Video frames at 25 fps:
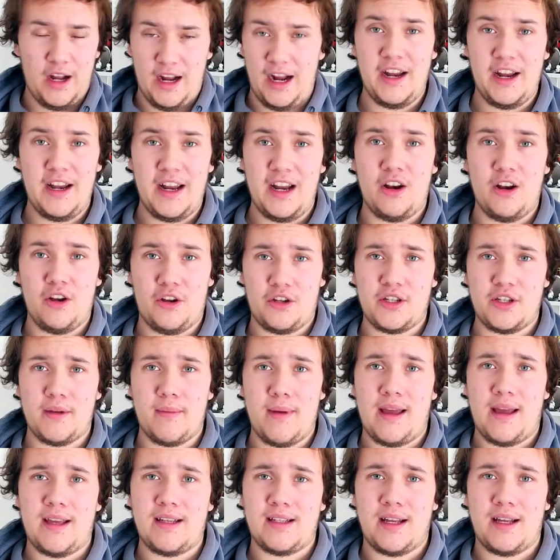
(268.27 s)
And it looks
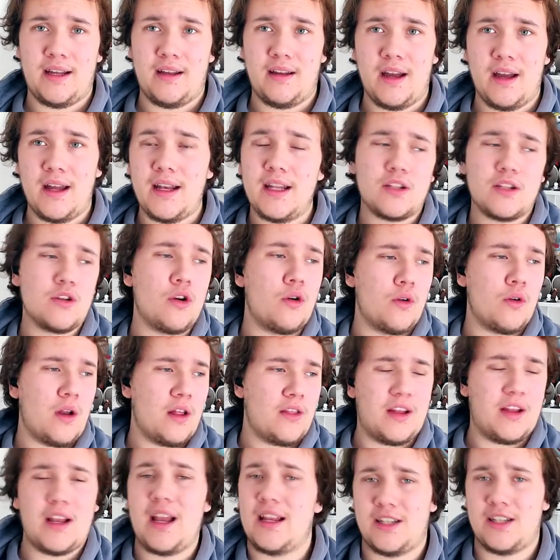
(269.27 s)
amazing. And it's got all
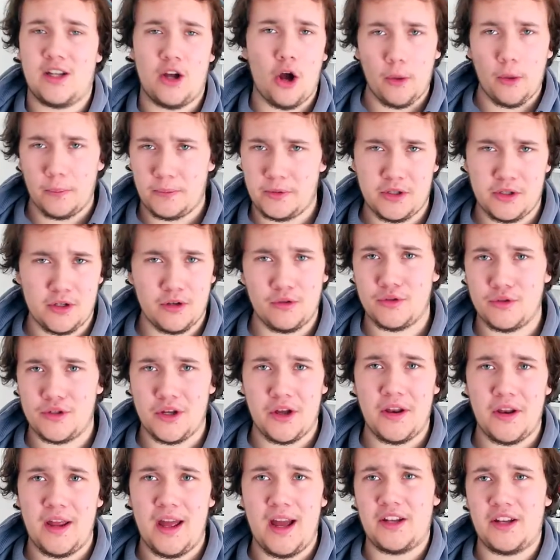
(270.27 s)
like the classic obstacles
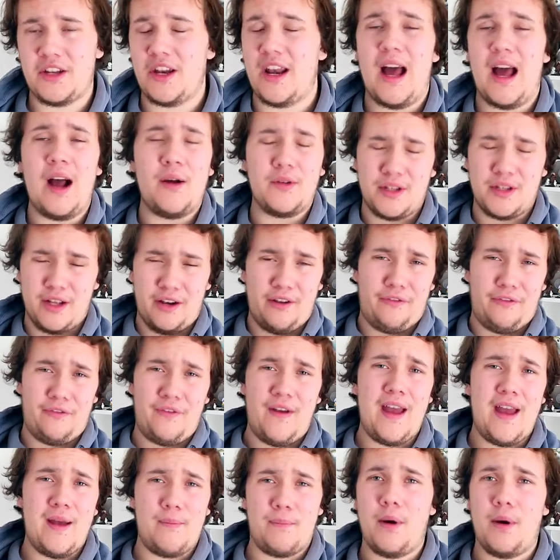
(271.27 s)
on it. I don't know how it's going to
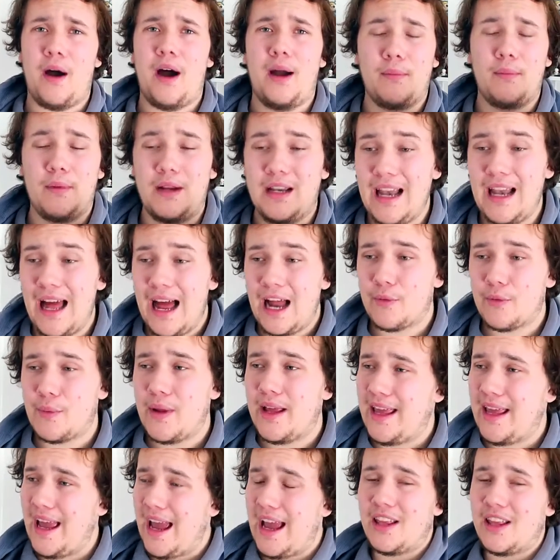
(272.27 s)
fit, but I'm glad
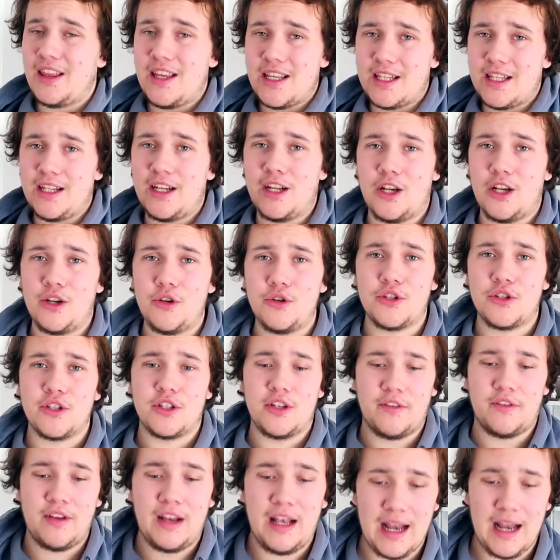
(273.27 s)
we're getting these inclusions
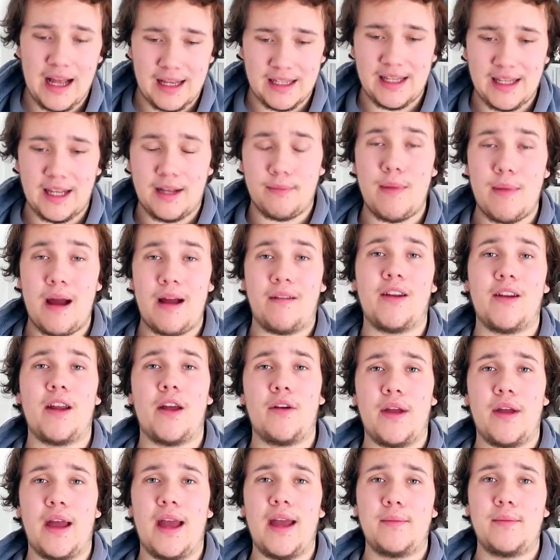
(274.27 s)
of classic
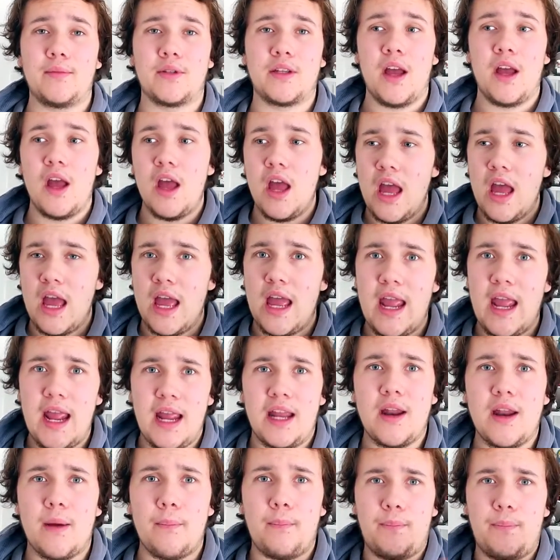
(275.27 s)
Mario games
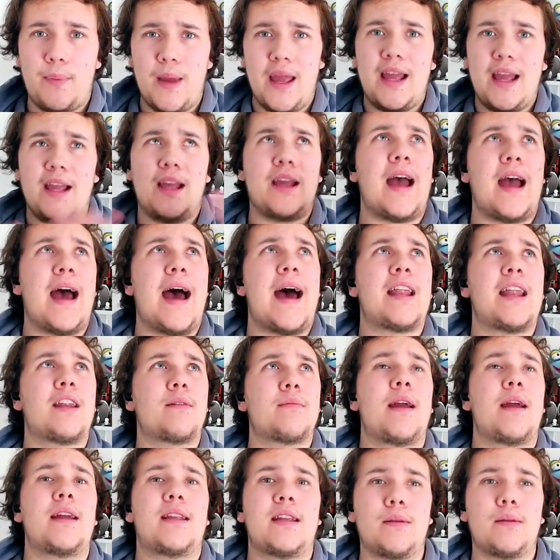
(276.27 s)
in a big
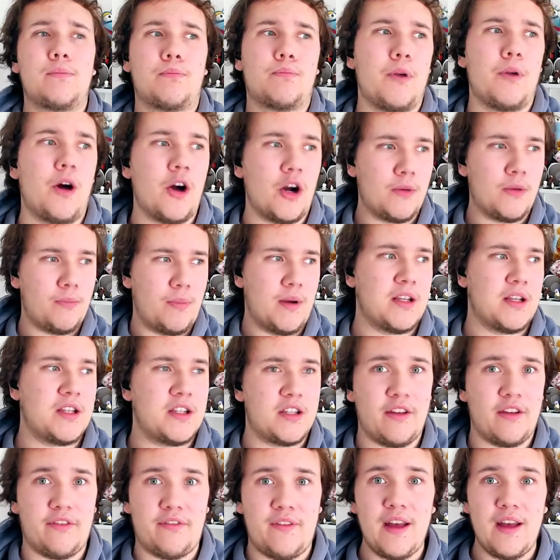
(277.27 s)
animated
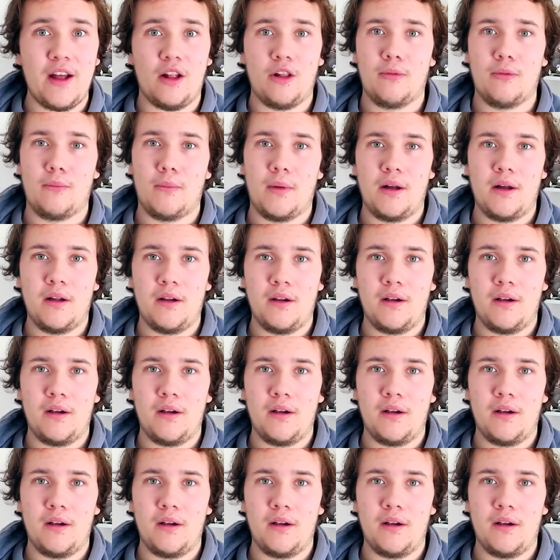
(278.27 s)
blockbuster film.